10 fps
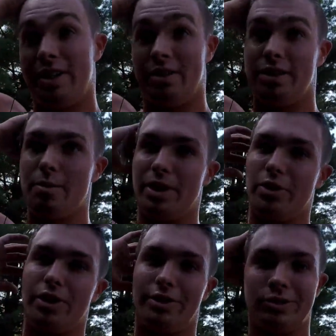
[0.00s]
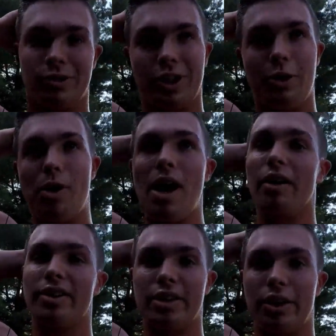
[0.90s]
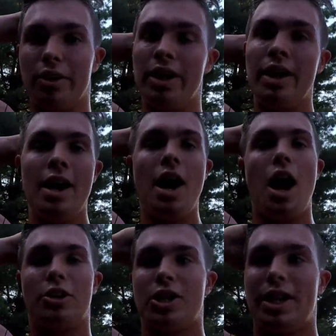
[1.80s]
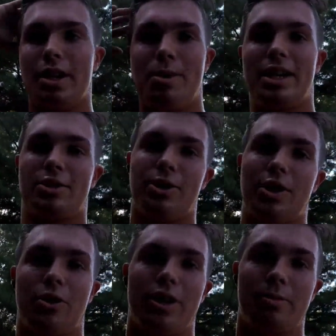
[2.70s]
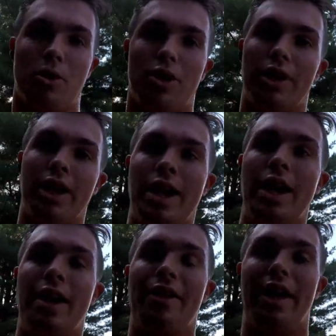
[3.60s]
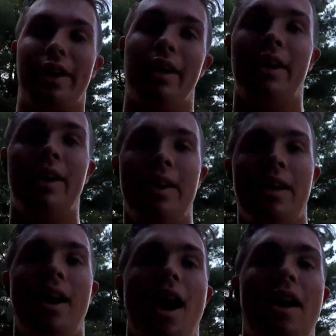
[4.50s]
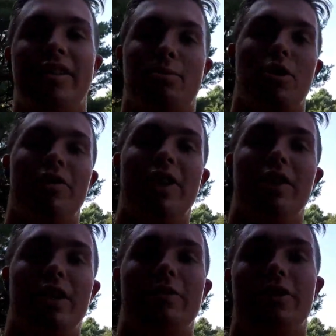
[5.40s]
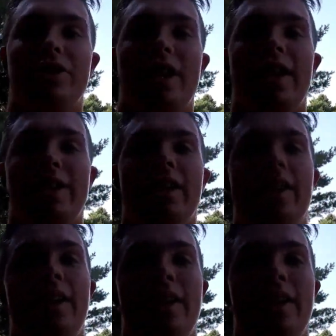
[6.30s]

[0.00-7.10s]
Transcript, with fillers: and they've been going really well. So I'll try to get back to recording more, and then I'll have some more videos up for you guys.